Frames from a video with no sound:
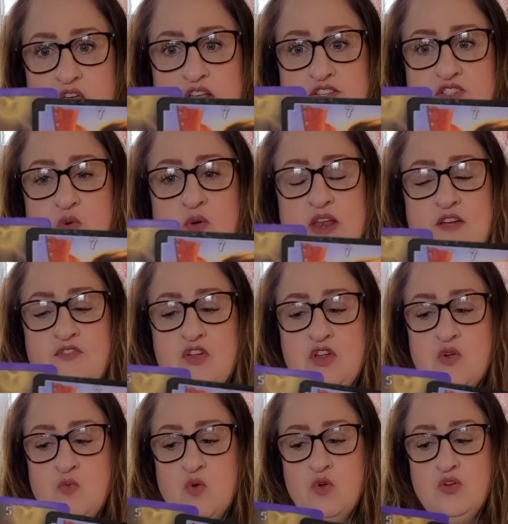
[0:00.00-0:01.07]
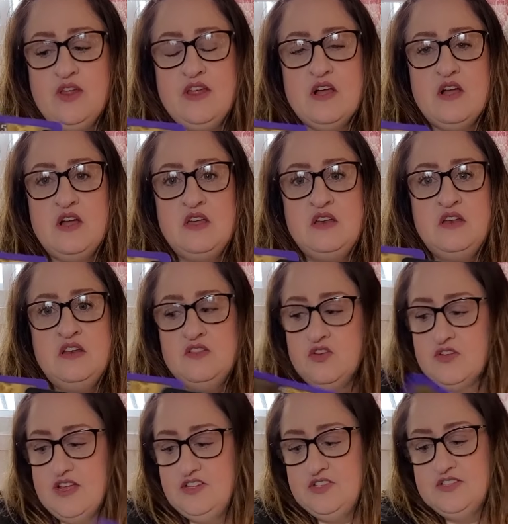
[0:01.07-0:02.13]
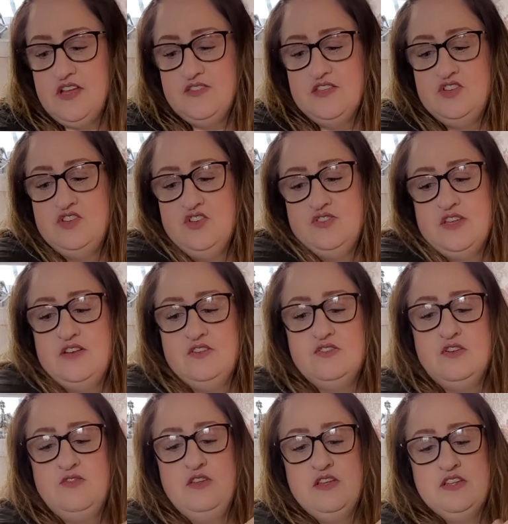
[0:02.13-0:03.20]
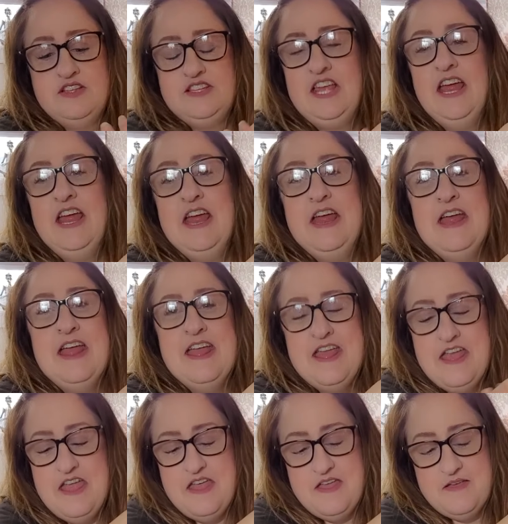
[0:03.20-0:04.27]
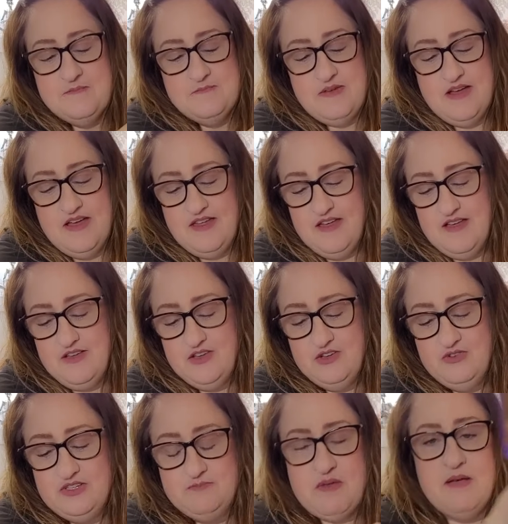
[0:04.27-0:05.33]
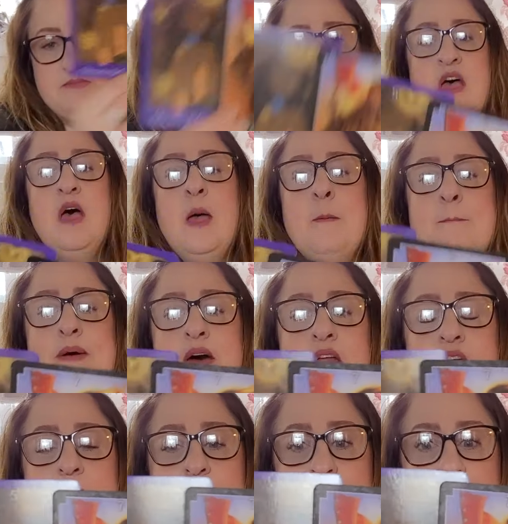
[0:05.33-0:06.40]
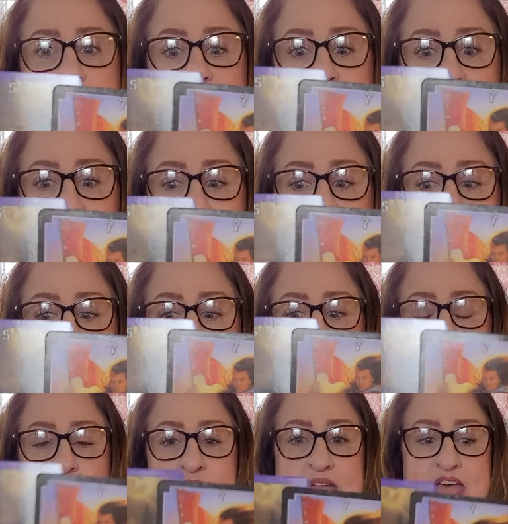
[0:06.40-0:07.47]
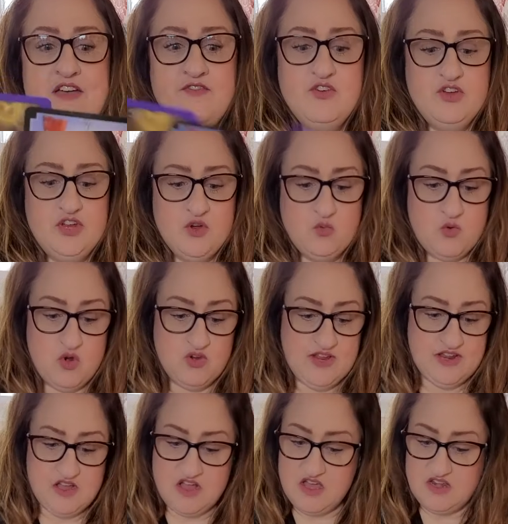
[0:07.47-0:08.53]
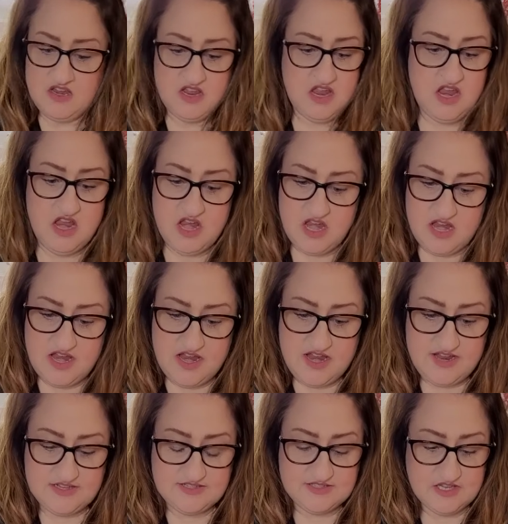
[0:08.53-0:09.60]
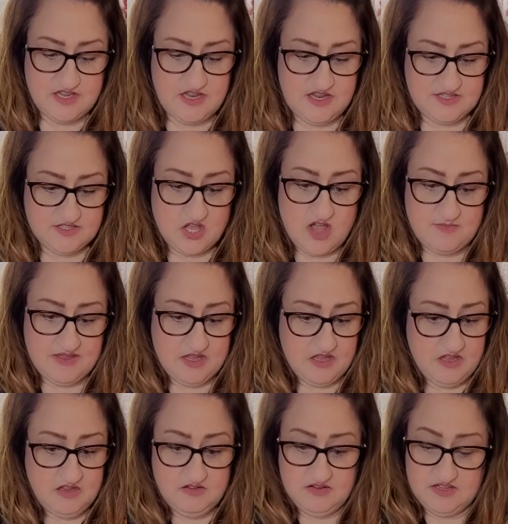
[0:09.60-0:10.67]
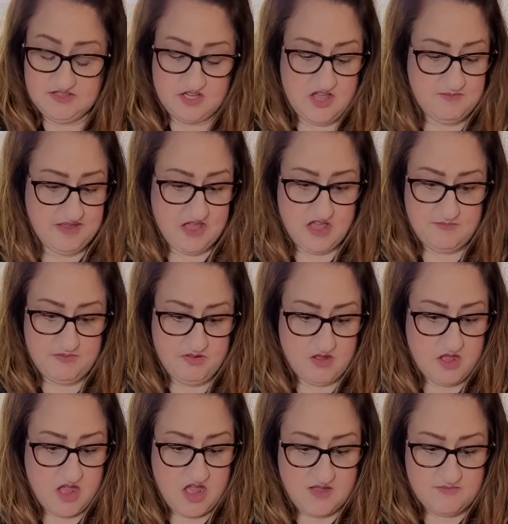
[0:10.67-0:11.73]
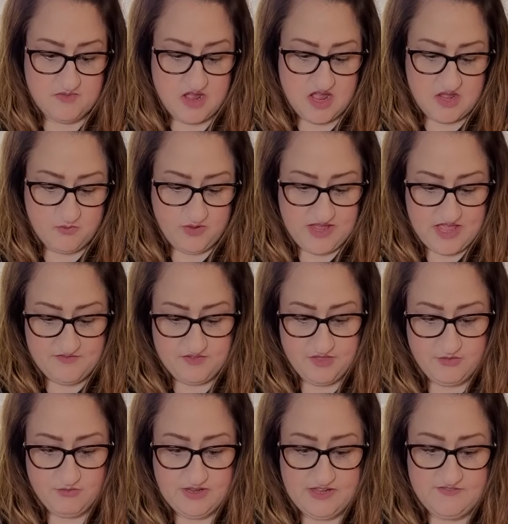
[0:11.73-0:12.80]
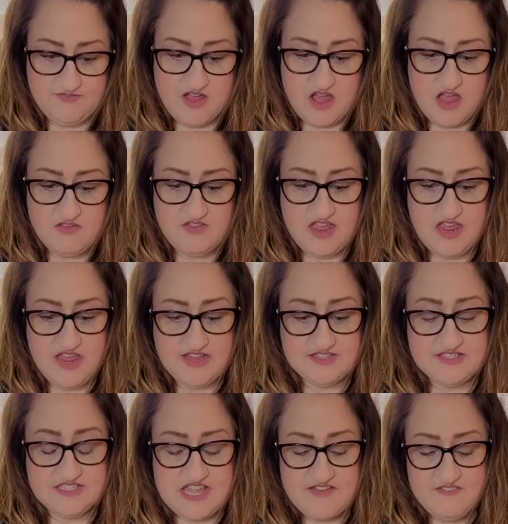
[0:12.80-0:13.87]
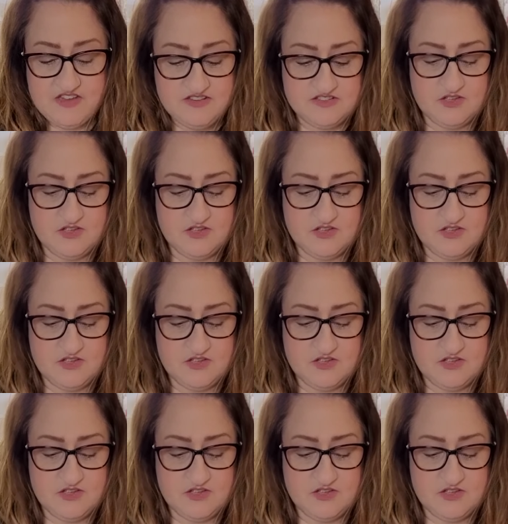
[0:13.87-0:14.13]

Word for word: So whatever you're working on, look, I just got the chills. I don't know if you can see my uh, goosebumps, but um, whatever you're working on is is coming. It's coming up. Um, I, we have a three, five, and seven.